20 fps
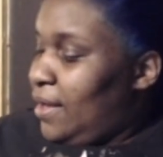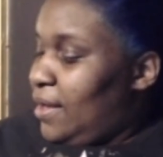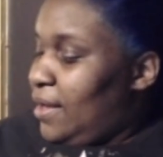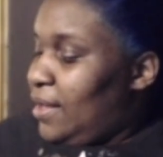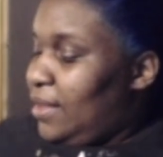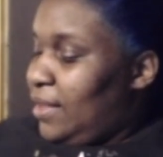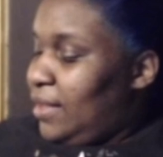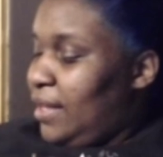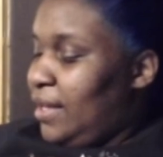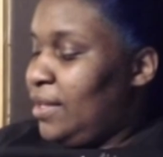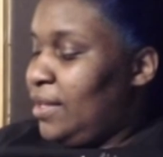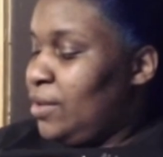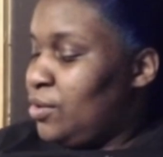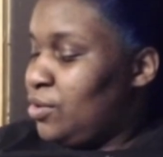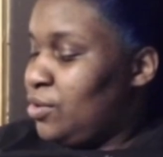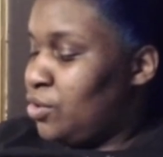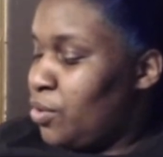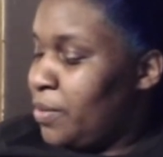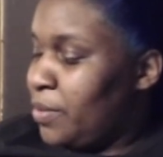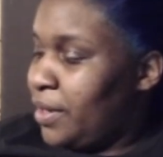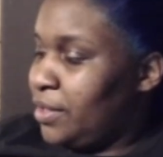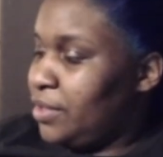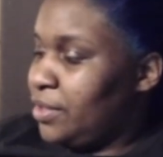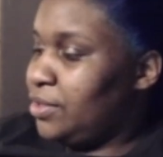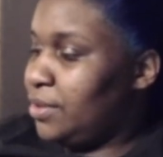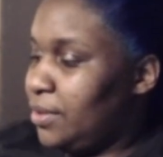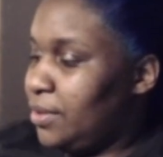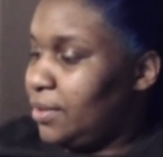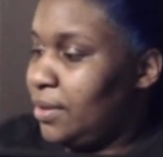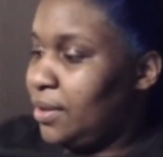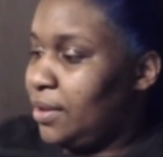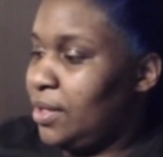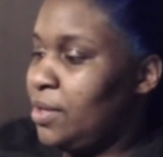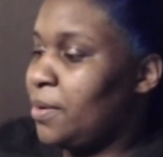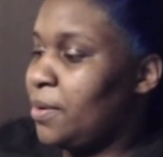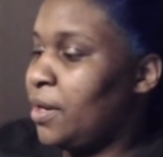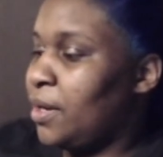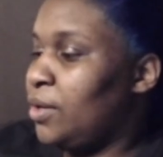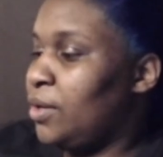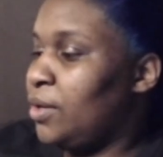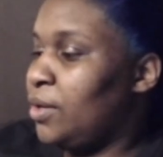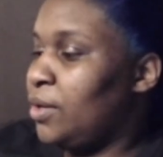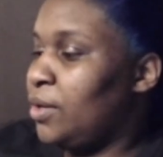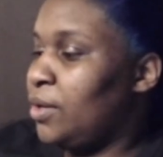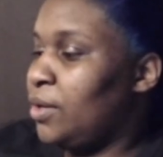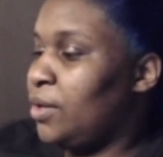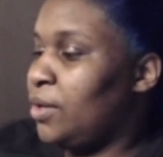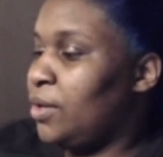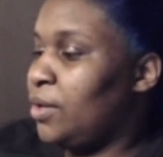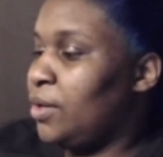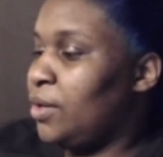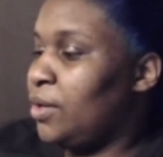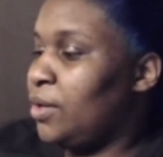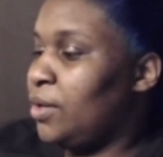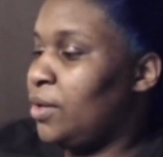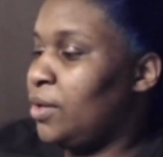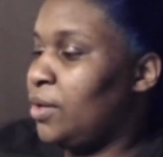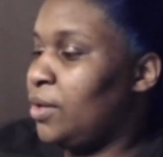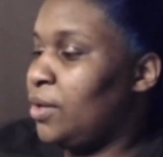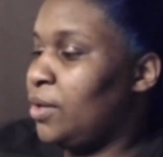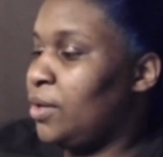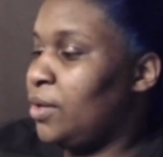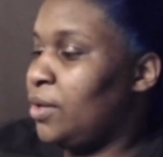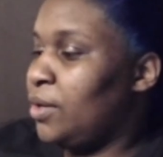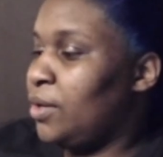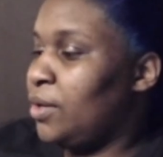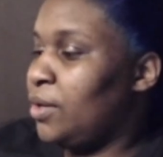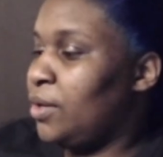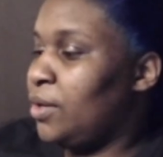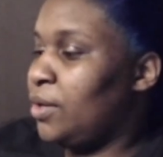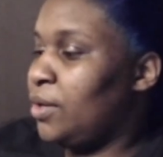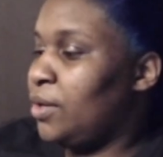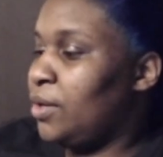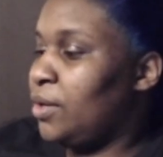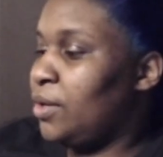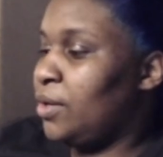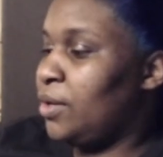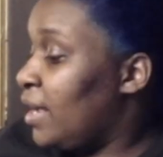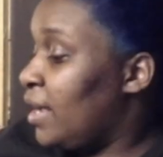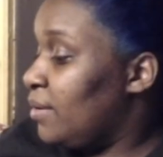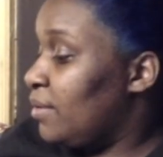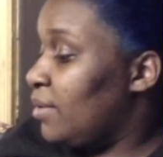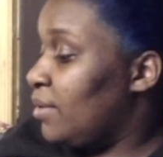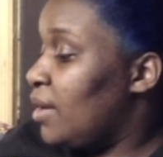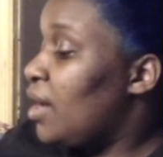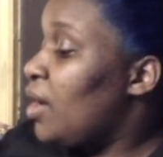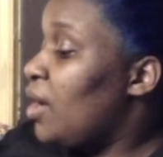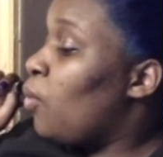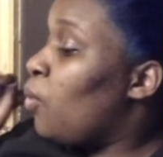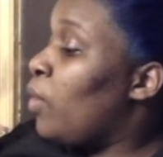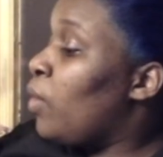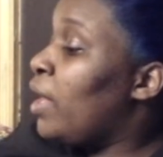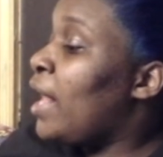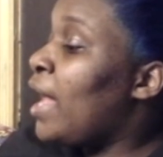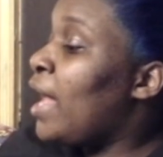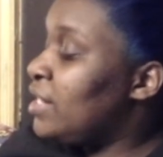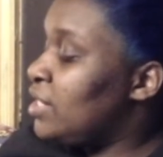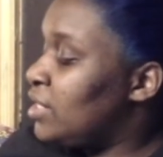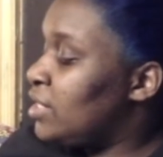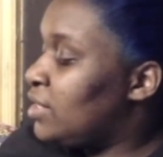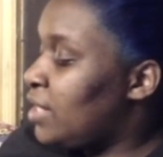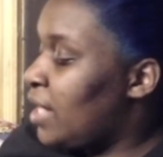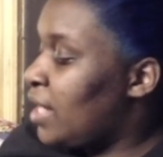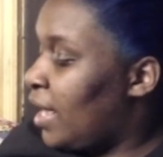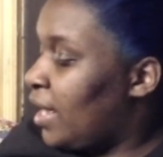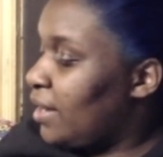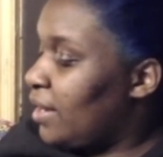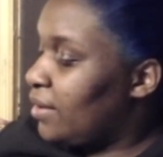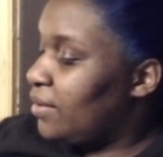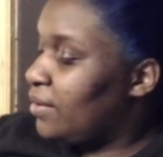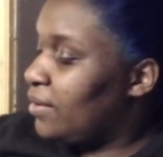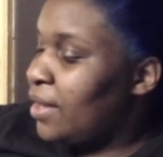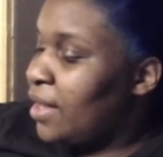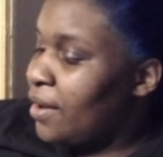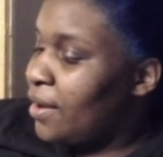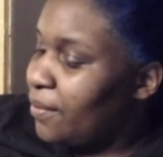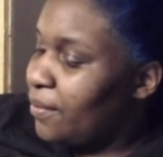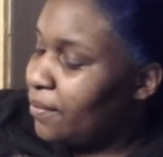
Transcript: Thank you so much. He probably gonna turn right back around. What'd I just say? What'd I just say? No.